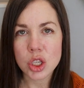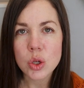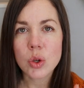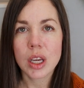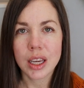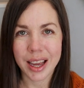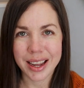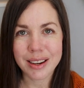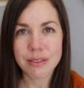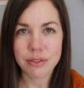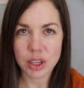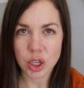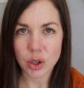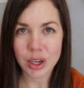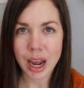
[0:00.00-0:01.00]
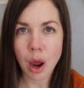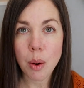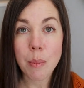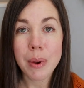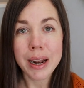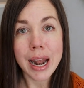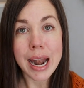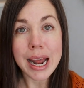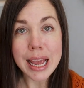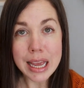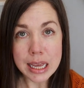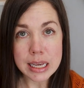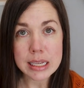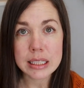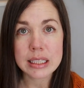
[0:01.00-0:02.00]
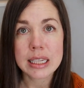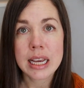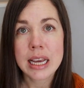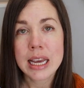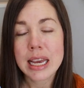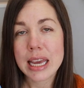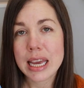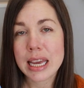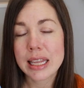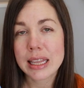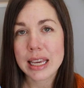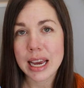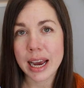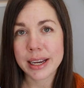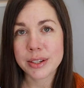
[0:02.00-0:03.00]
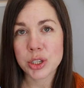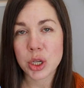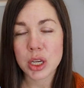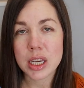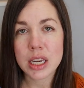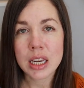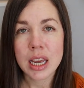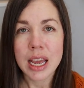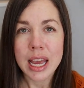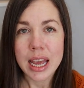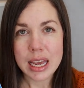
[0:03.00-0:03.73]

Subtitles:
So you can kind of figure it out, but it is in the IG.